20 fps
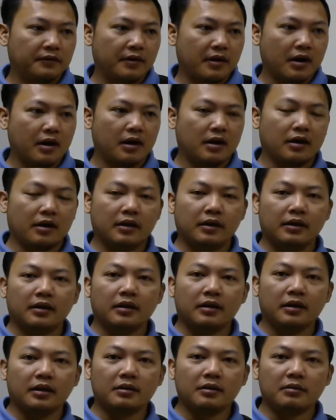find
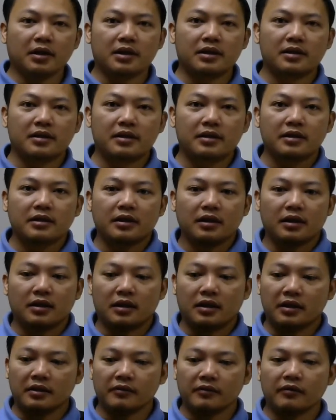limits
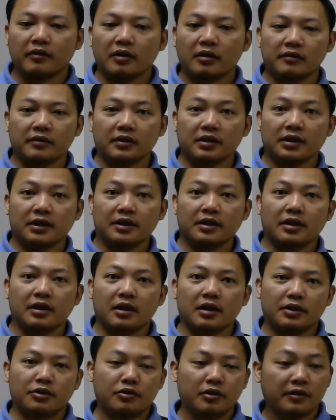involving
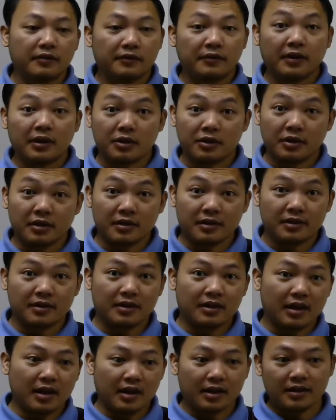trig functions
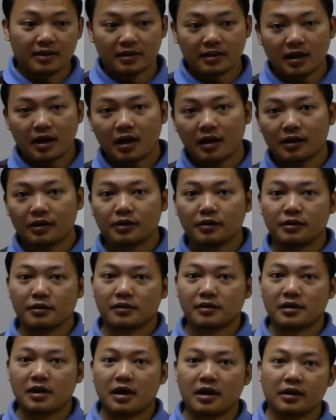like sine,
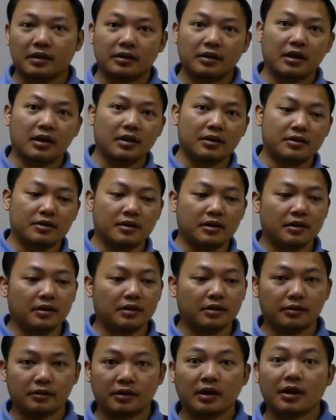cosine, tangent,
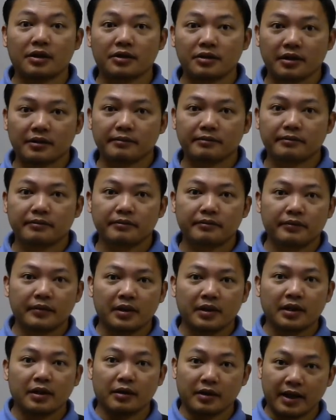cotangent.
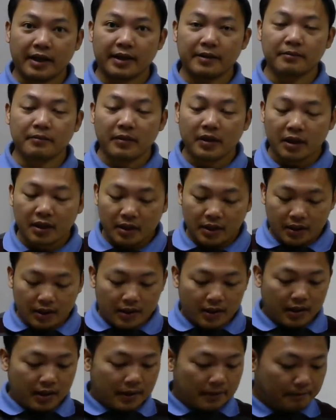Okay,
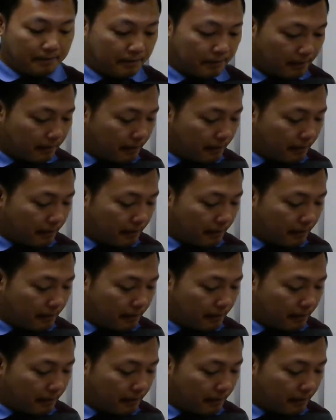um,